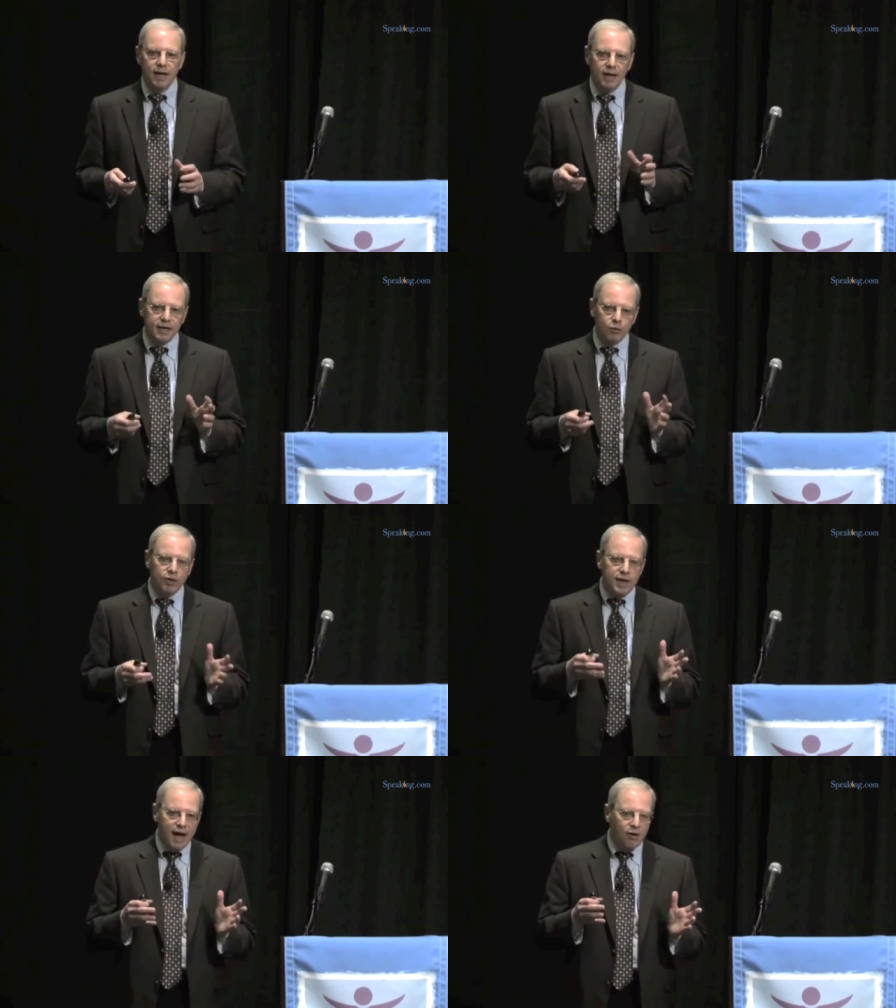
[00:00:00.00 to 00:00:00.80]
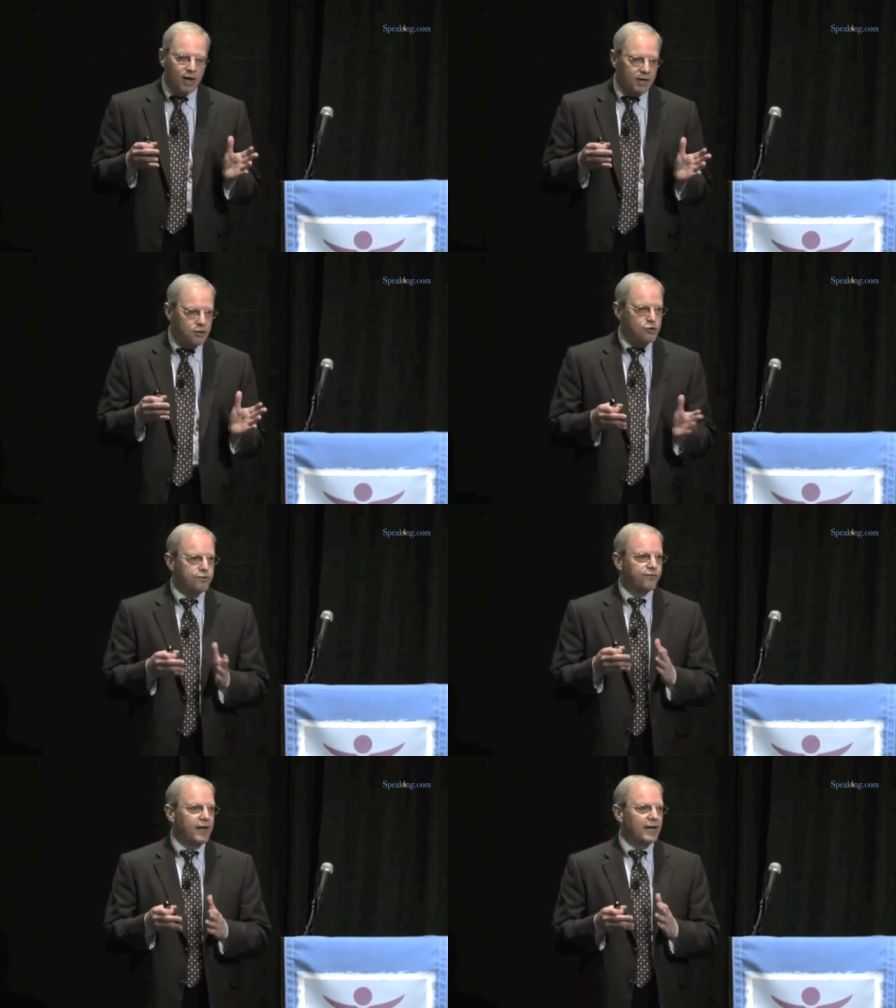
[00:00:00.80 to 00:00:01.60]
And I think we're now at a new
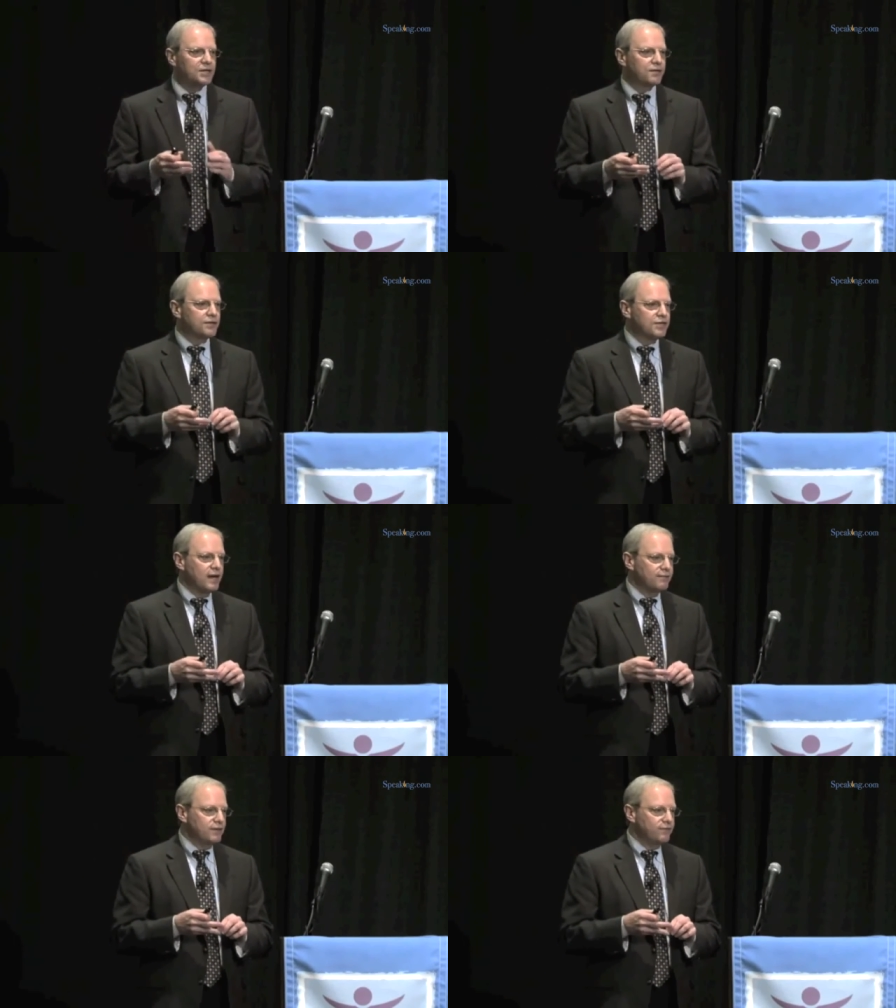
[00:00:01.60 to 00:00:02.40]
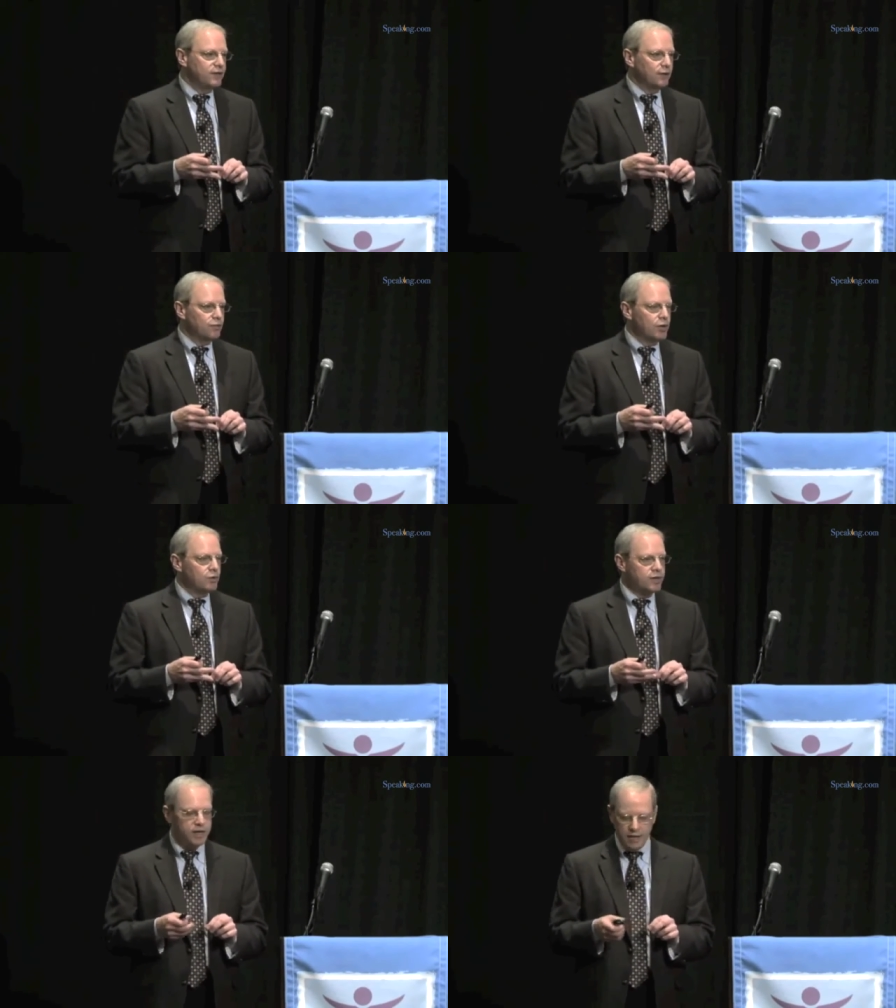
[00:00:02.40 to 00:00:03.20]
phase of the safety field where
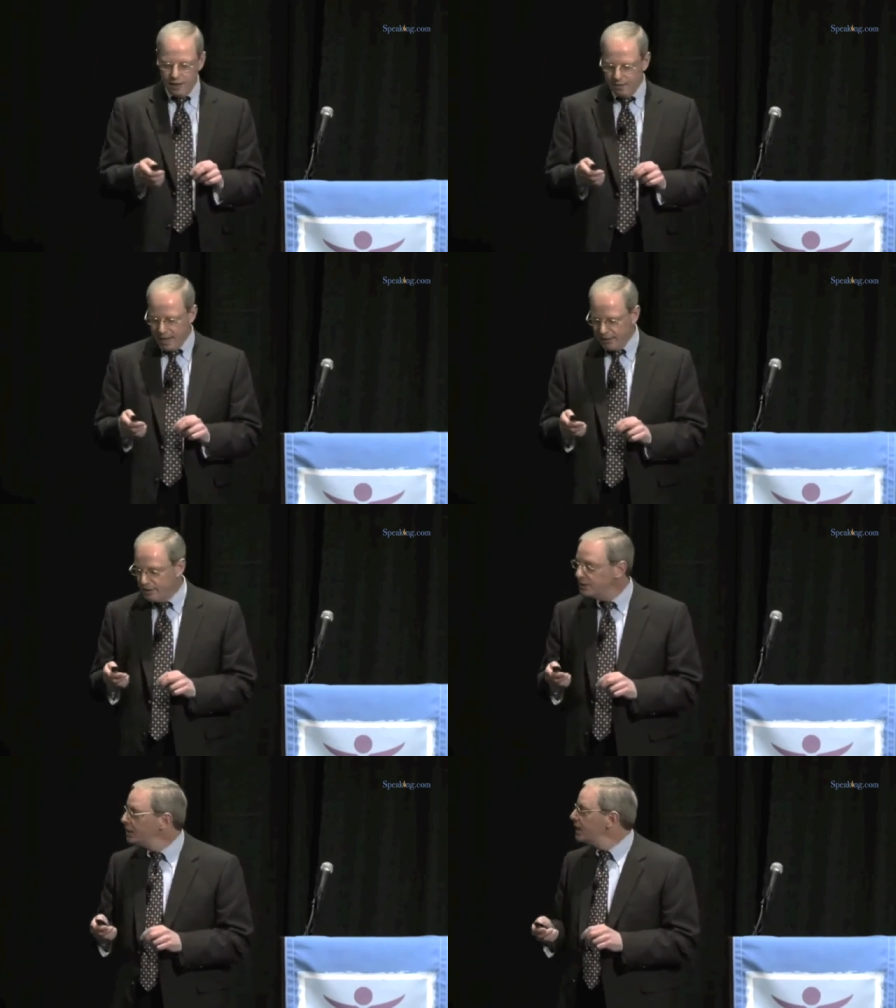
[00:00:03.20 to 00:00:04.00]
we're thinking about this